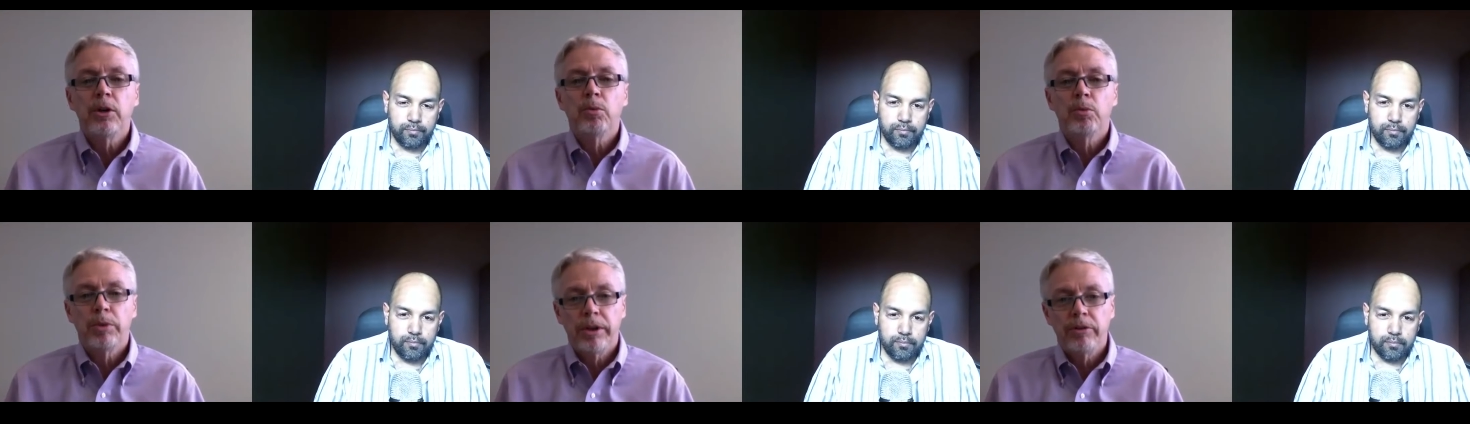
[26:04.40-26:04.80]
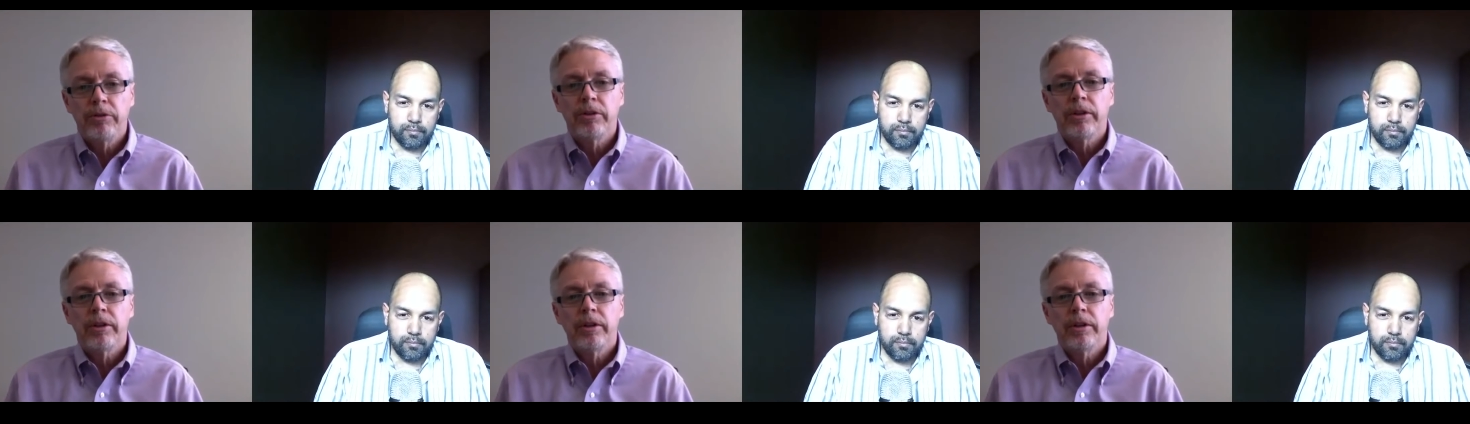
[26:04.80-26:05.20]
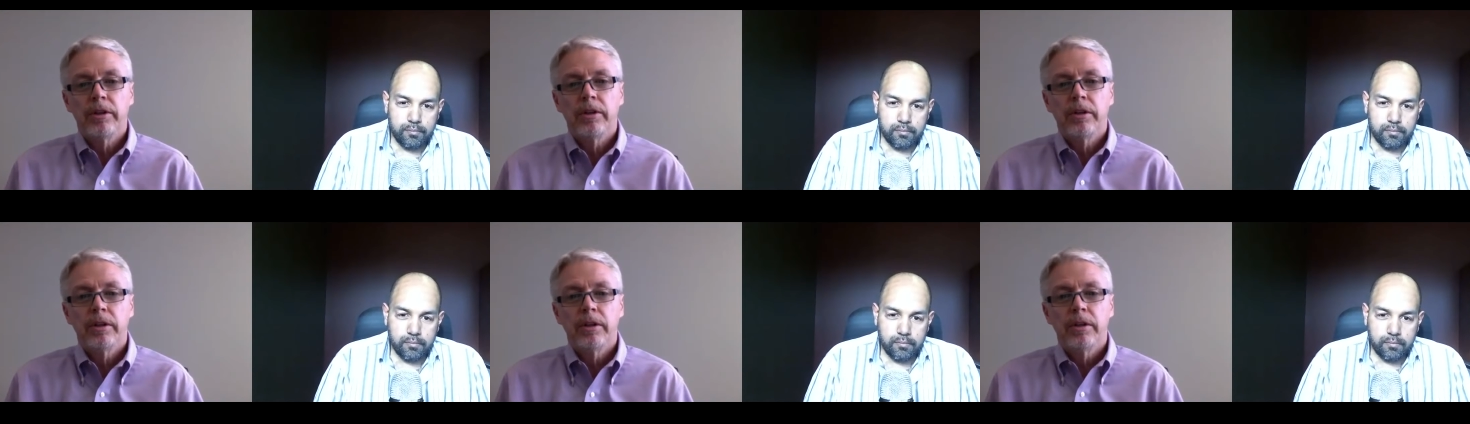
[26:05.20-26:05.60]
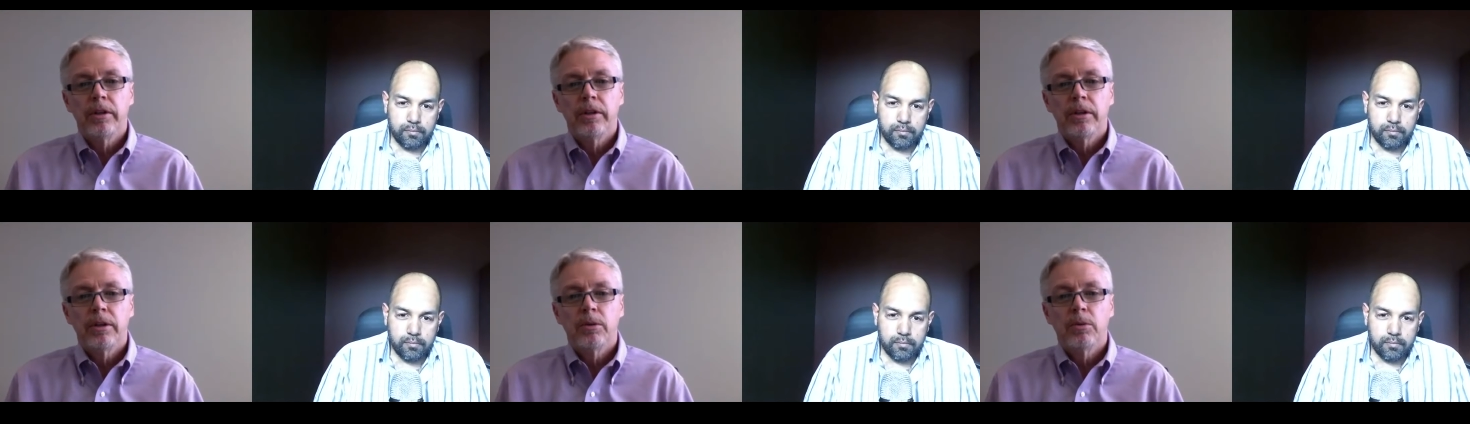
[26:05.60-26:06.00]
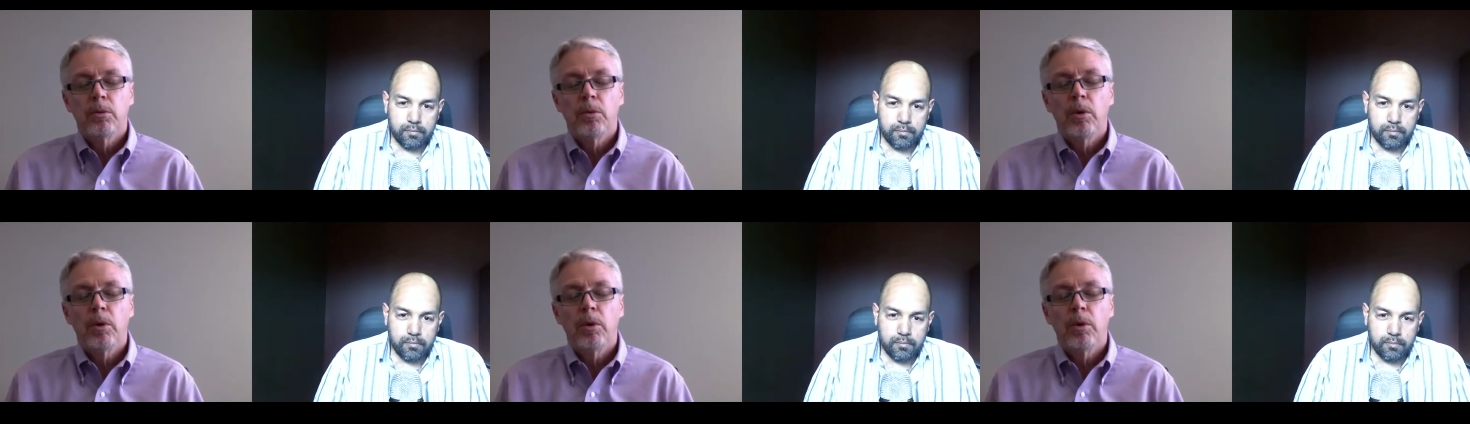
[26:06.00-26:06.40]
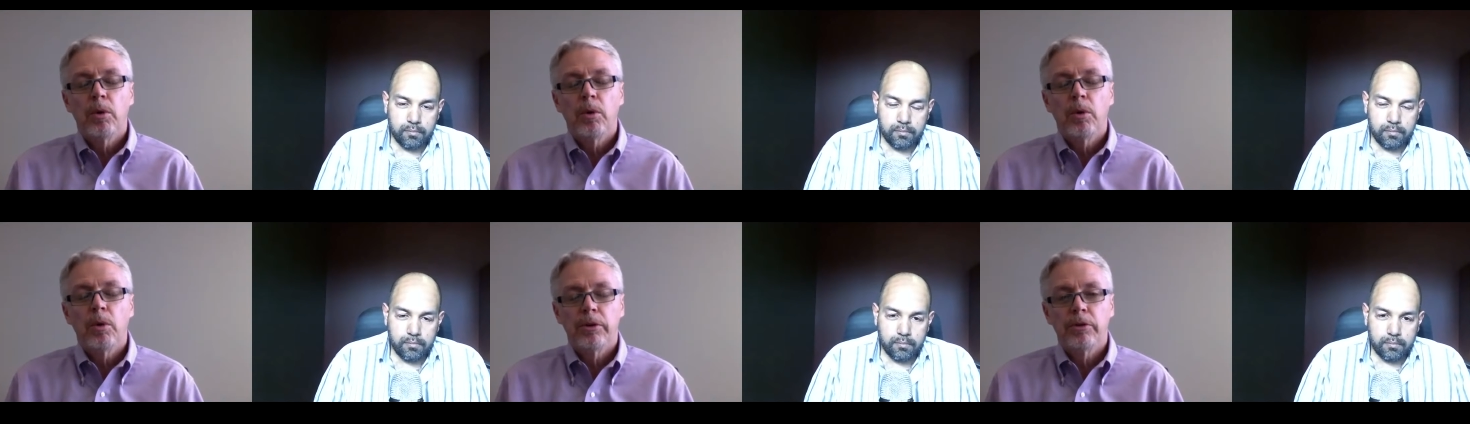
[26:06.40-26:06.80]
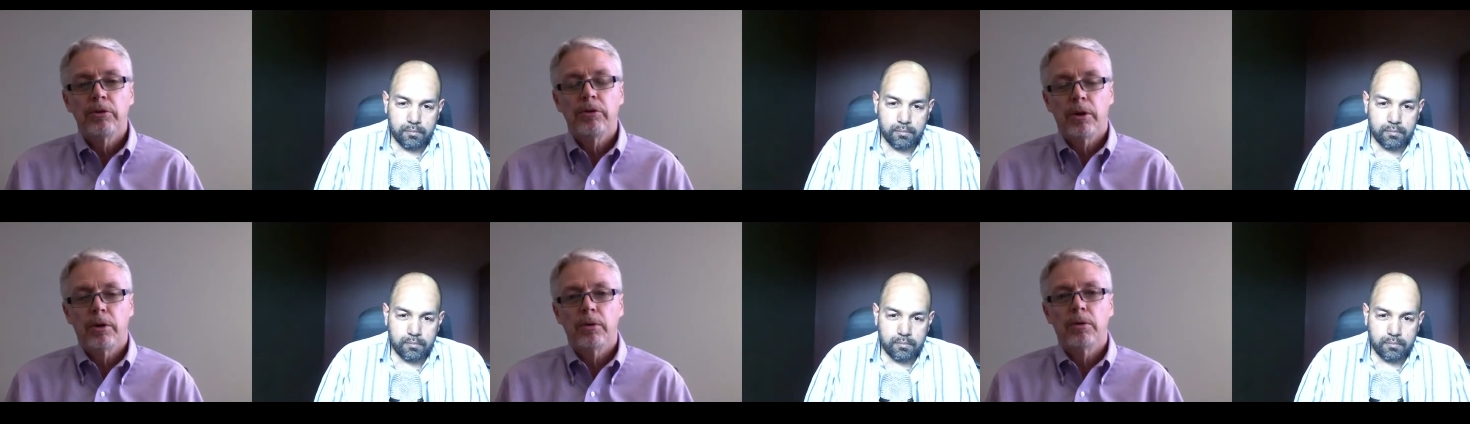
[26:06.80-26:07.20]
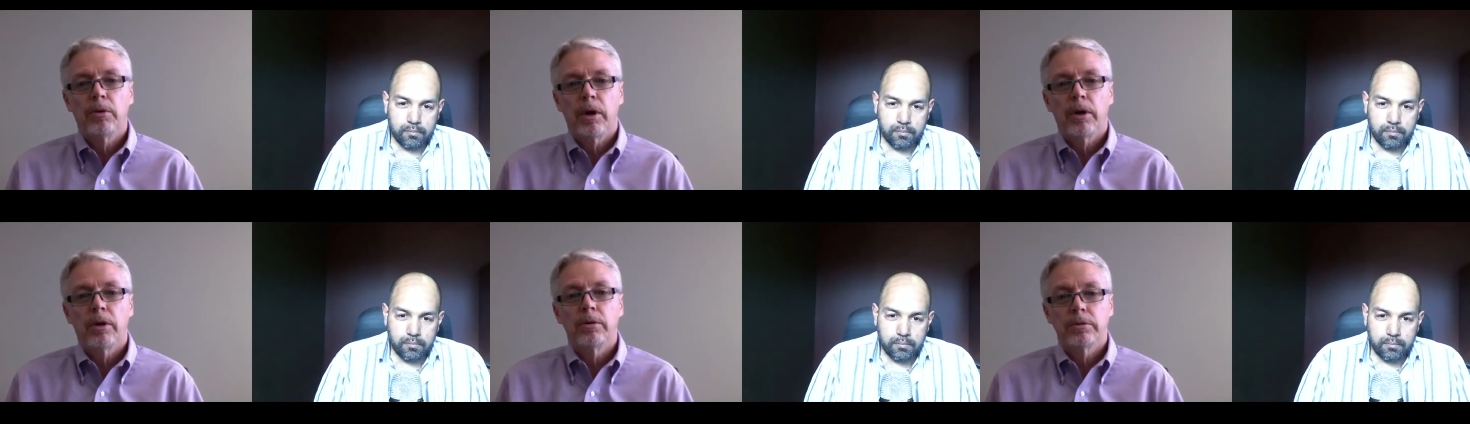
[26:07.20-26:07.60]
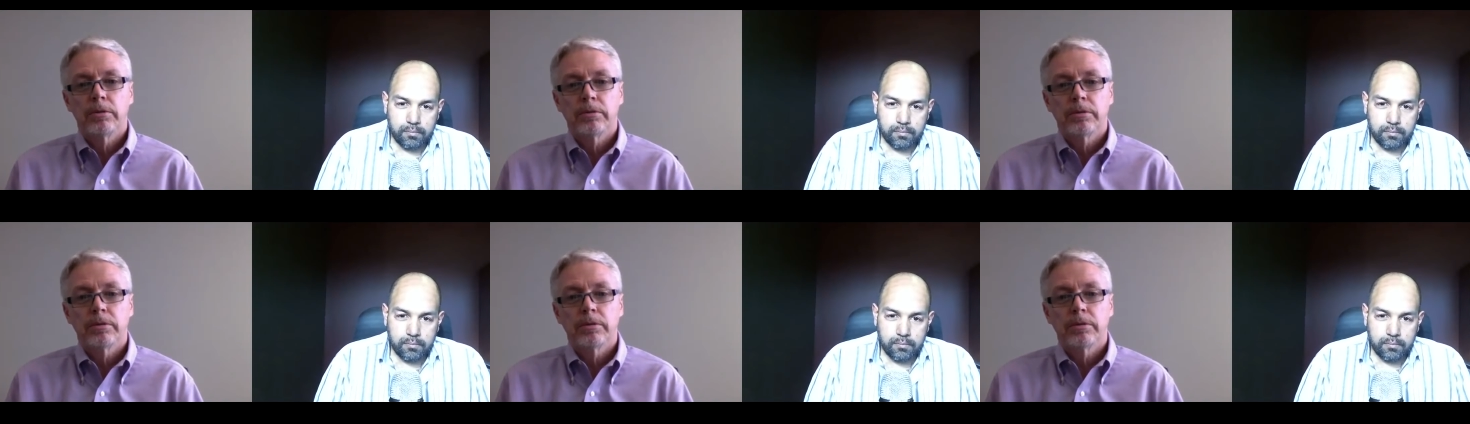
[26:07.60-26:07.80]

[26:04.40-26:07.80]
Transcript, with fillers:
Speaker 1: reason why entrepreneurs don't grow?